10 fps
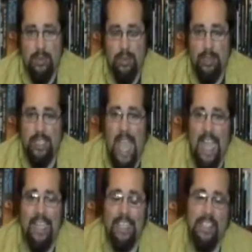We're
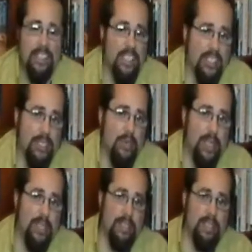antagonistic to
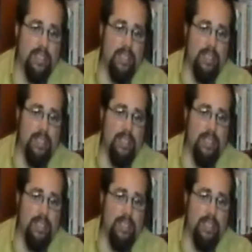it.